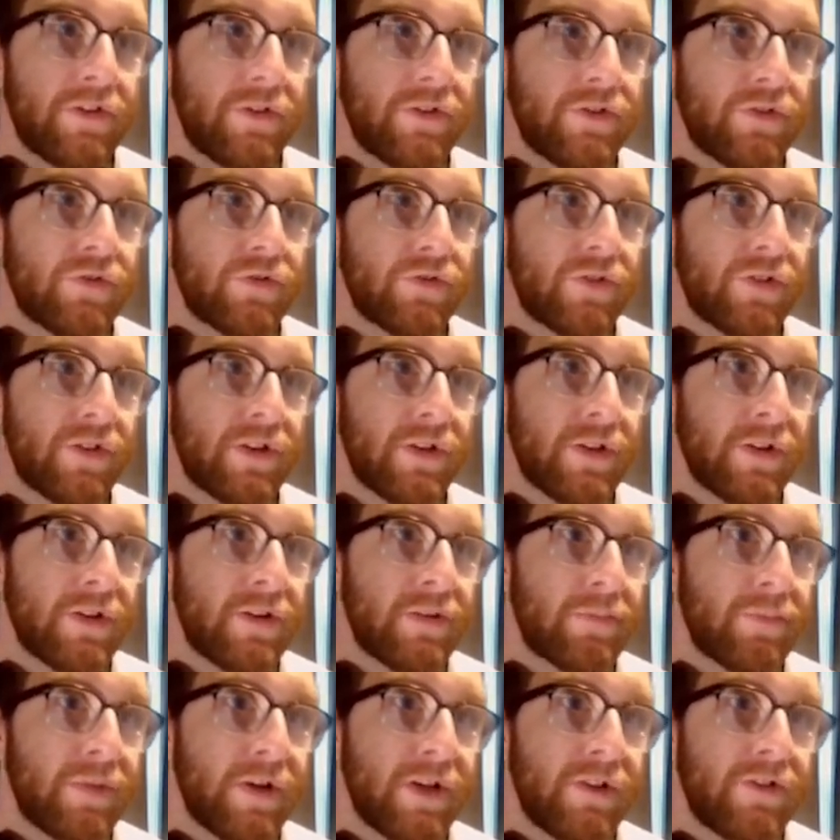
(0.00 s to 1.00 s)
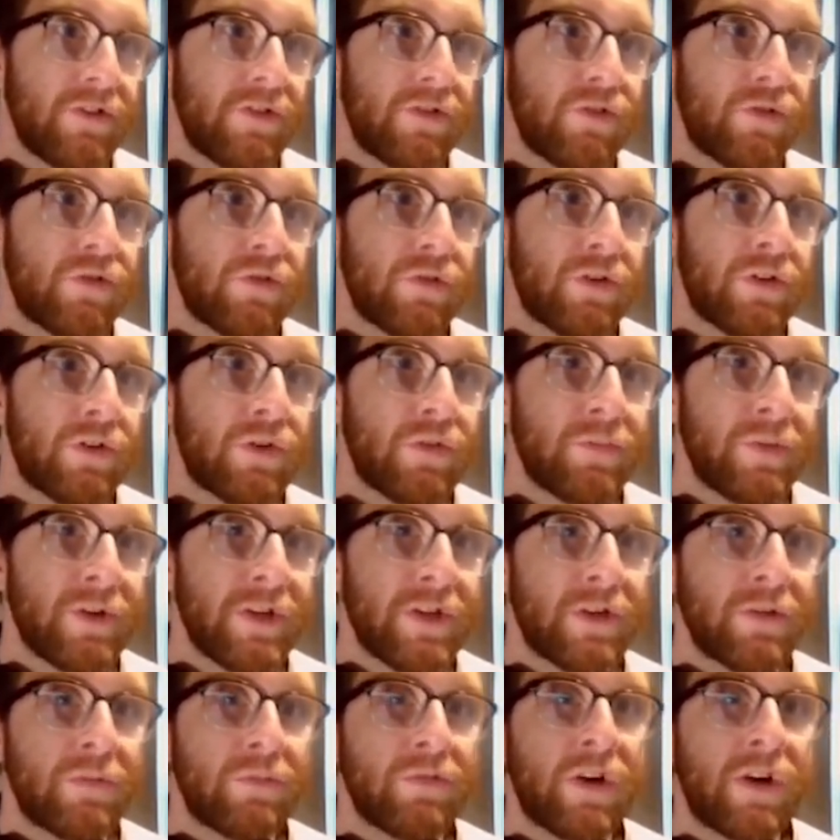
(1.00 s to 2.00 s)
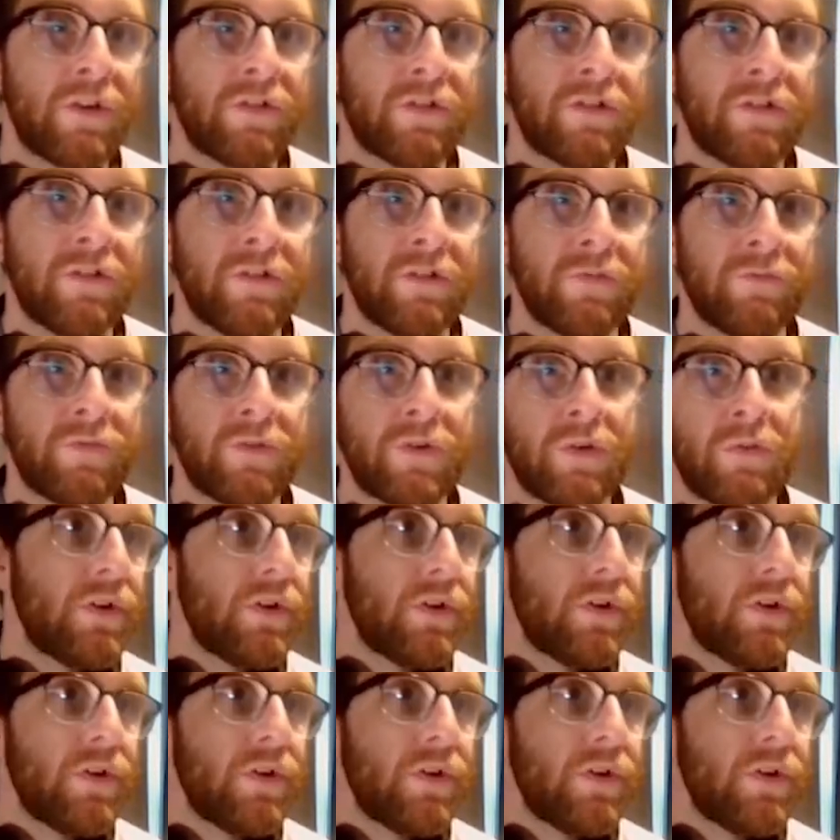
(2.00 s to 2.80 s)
you'll see page tutorial, media, browser info.